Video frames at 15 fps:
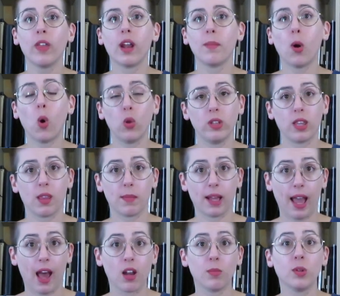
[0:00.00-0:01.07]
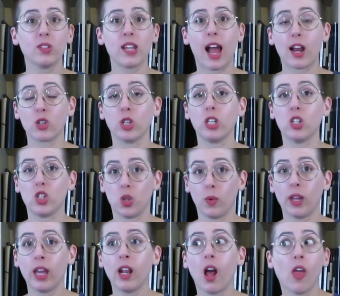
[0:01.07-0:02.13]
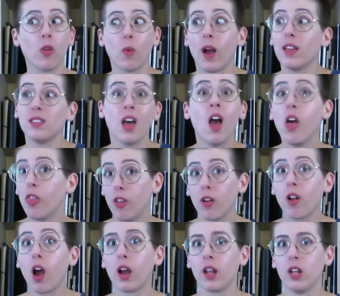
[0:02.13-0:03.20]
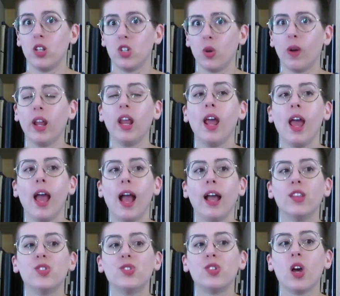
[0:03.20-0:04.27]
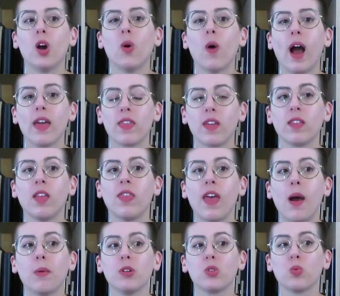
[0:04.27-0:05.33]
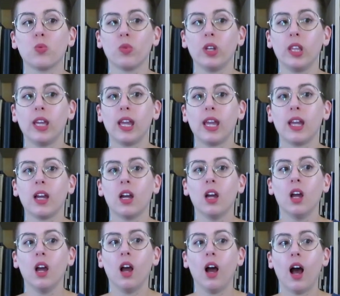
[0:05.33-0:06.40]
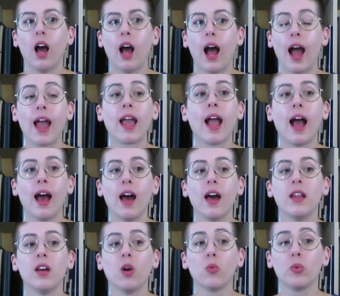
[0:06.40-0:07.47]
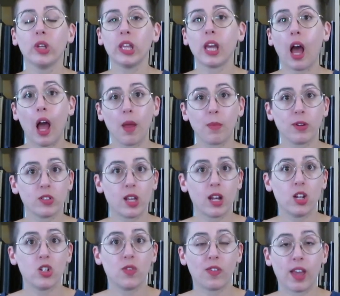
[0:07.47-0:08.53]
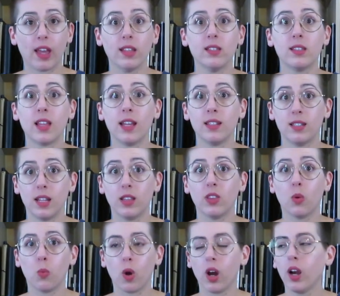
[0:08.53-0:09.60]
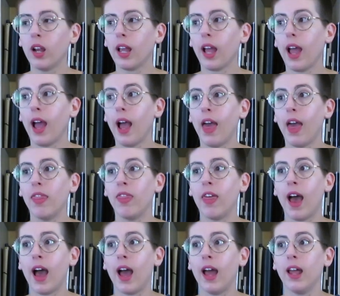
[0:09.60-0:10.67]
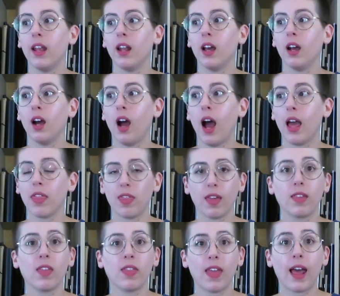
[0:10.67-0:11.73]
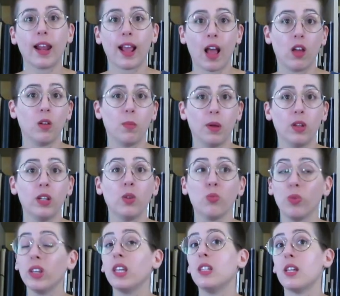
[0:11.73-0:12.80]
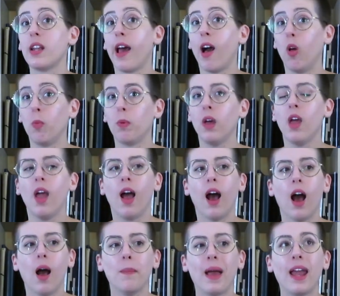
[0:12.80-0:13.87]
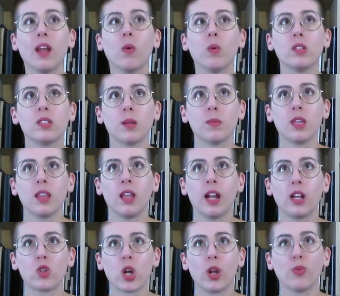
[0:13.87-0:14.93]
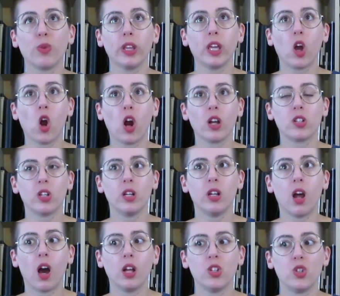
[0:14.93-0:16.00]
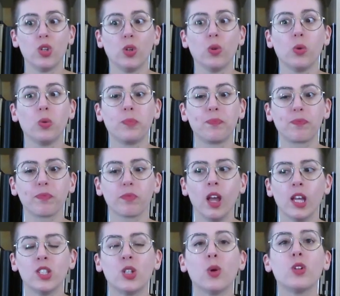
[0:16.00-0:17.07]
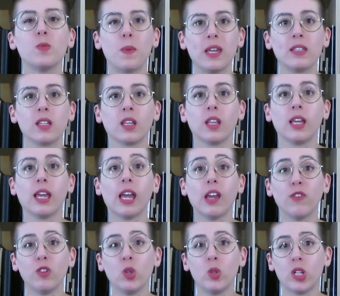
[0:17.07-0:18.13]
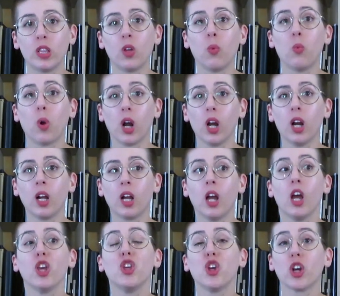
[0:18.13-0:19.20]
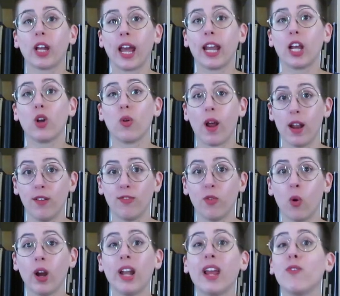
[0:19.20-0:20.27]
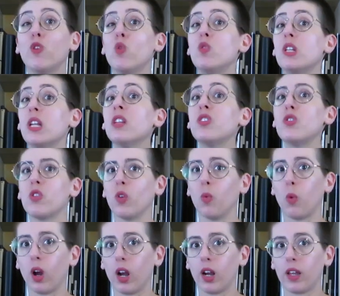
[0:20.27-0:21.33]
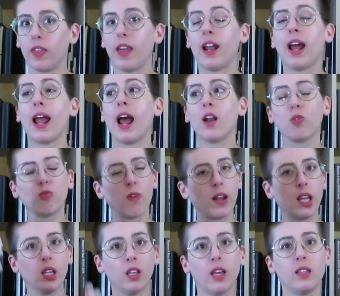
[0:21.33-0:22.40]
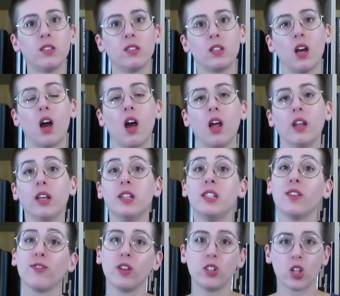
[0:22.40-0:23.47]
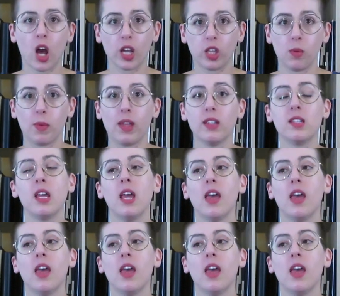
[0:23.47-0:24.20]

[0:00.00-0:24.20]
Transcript: that I'm holding them accountable to actually doing it. Otherwise, they're not going to do it. And so I think that that was really, I had a really high percentage of kids that did the work, that I think that that accountability really did help. And it was something that I tried really hard to not do. So it was basically, if you did the work, you're getting credit for it. If you didn't do the work, then I had a running list on a different document